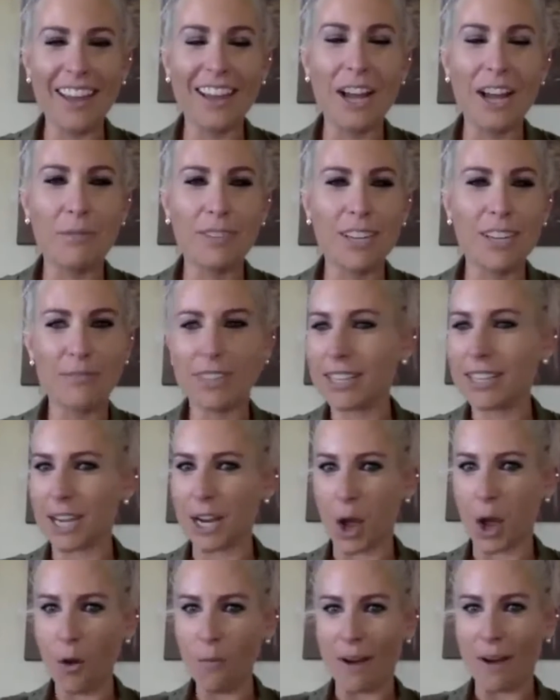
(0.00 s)
Like a couple times I was
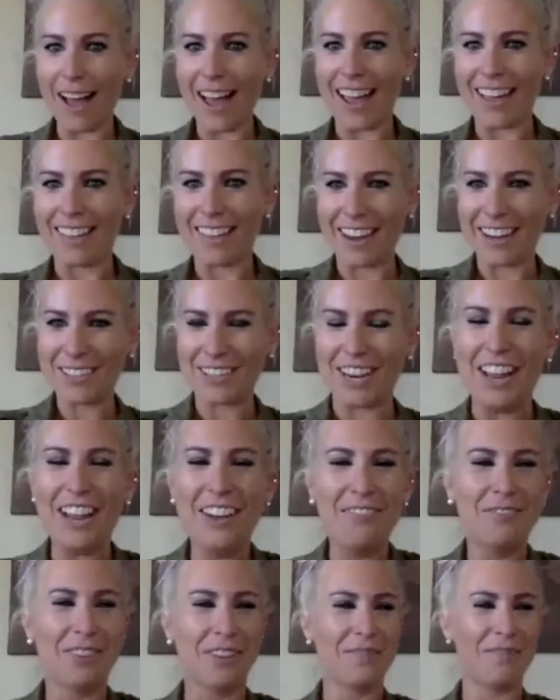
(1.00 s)
like, oh my, like
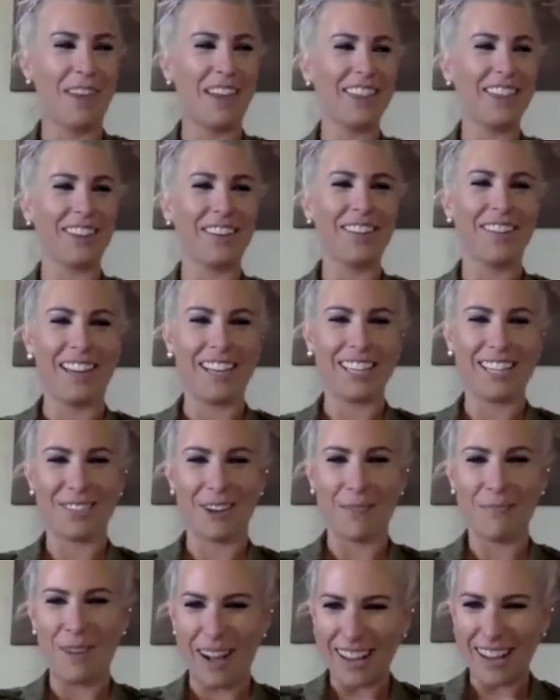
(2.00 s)
flipping through, like, do
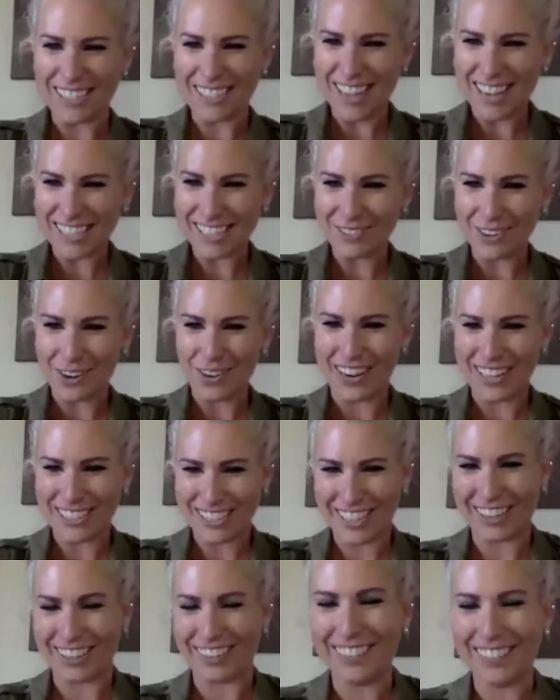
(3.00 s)
I pause this? What do I
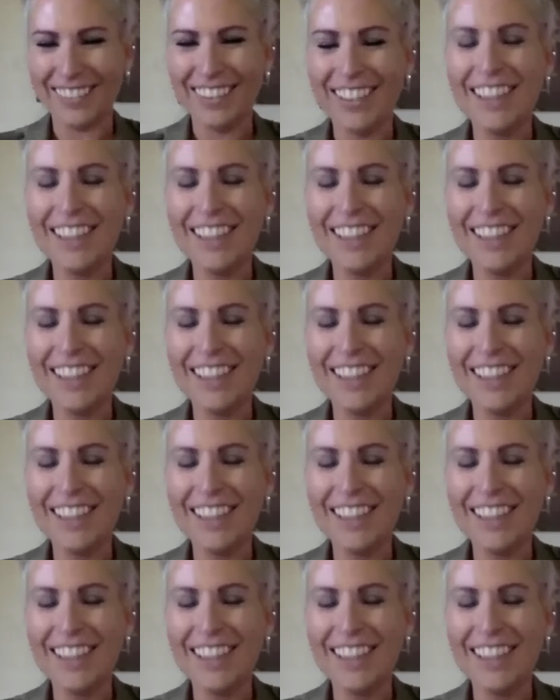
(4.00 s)
do?